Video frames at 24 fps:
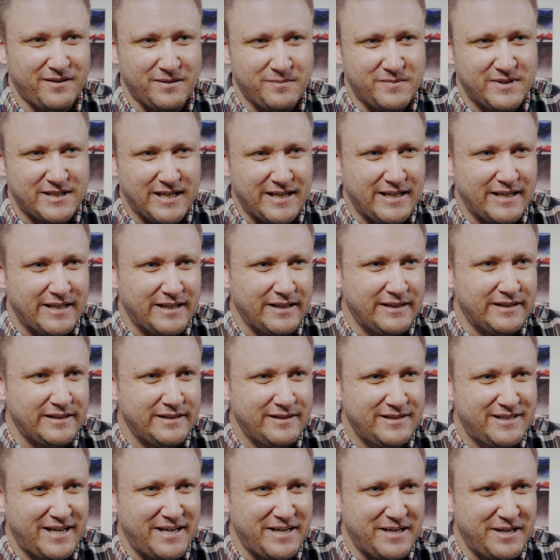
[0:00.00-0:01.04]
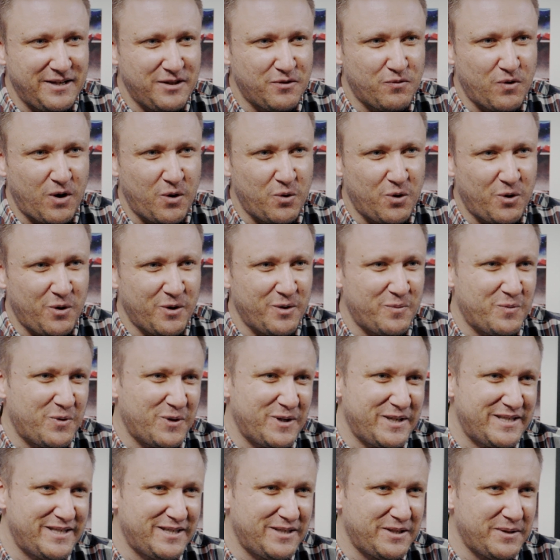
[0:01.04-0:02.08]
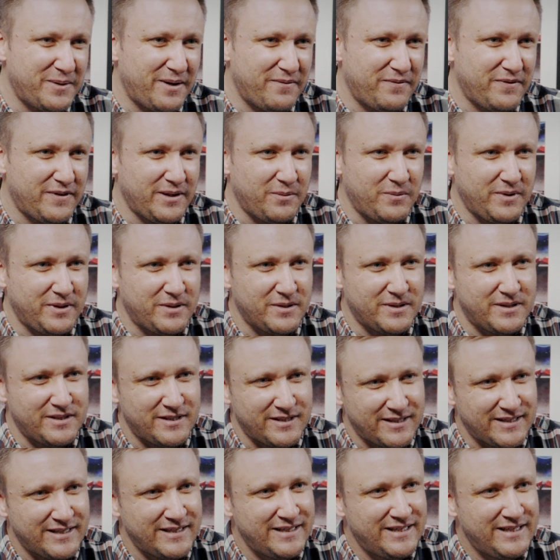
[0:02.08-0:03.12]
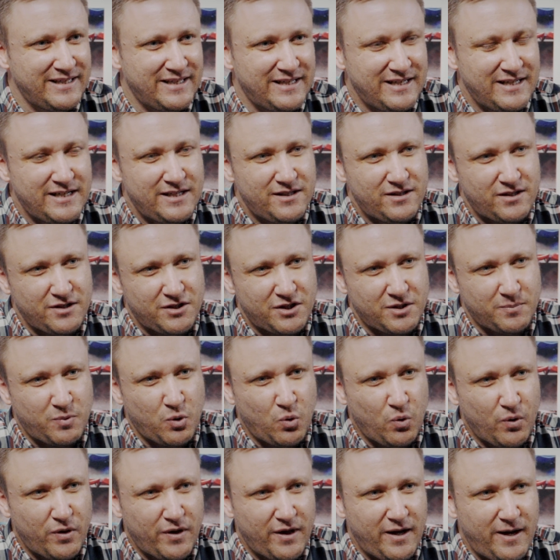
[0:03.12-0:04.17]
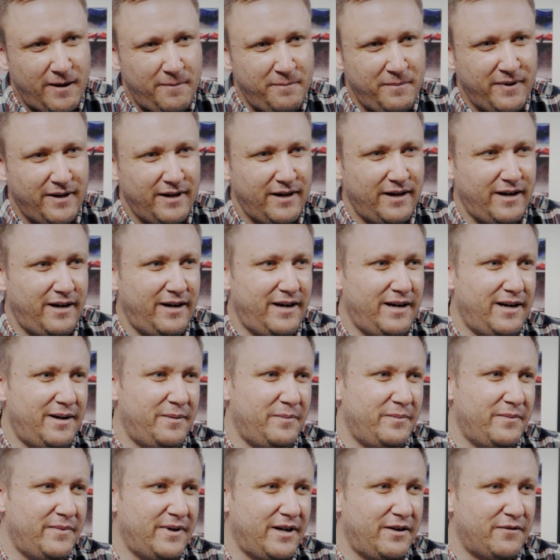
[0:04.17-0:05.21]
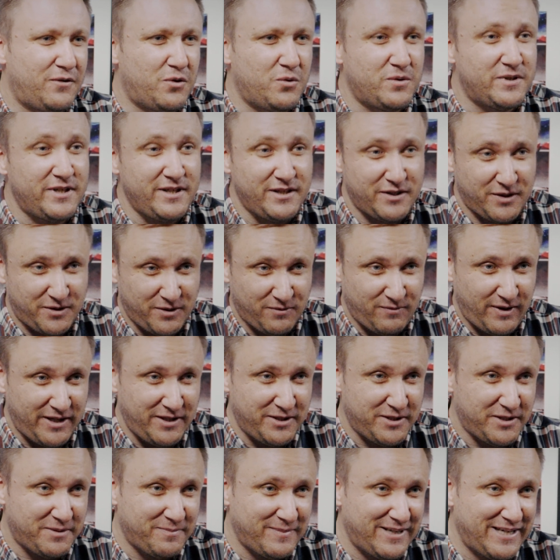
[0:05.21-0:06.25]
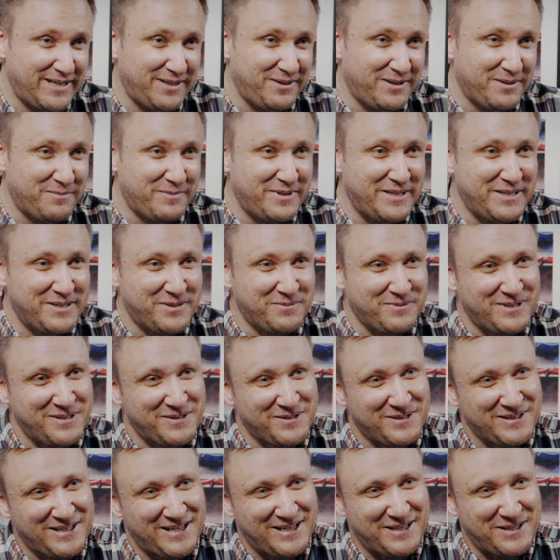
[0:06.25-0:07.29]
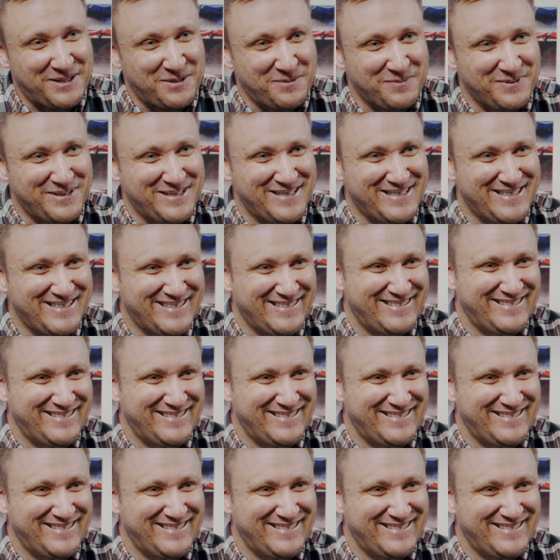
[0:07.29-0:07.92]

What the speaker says: them taking the role on, and wanted to do everything we could to support them. And of course, he's a good Rangers man like me as well, so that helps.